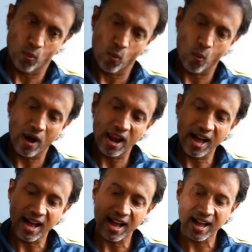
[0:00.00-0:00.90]

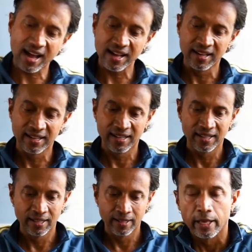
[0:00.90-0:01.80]
Voila!
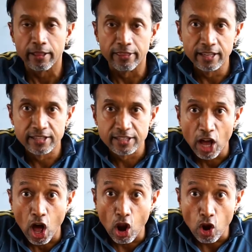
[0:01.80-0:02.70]
This
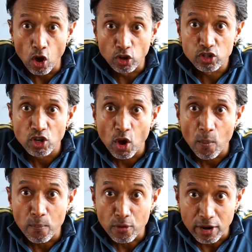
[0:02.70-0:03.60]
looks
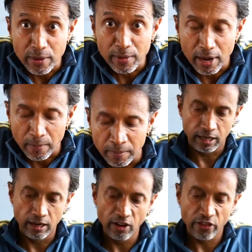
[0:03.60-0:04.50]
premium.
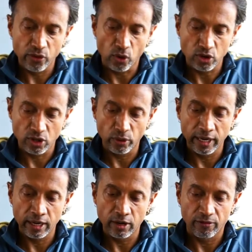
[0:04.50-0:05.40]
Little thought
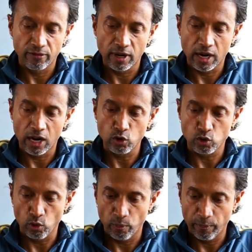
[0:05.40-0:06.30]
going in of how
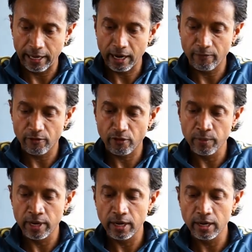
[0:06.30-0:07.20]
to pick it up
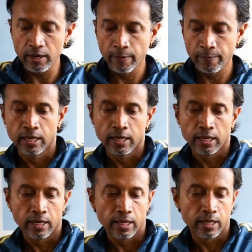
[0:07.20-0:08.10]
from here.
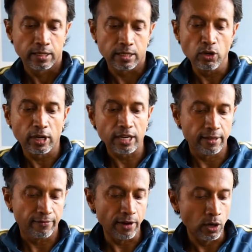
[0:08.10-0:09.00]
So you get
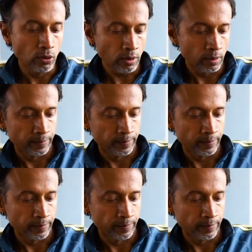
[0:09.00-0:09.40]
the phone.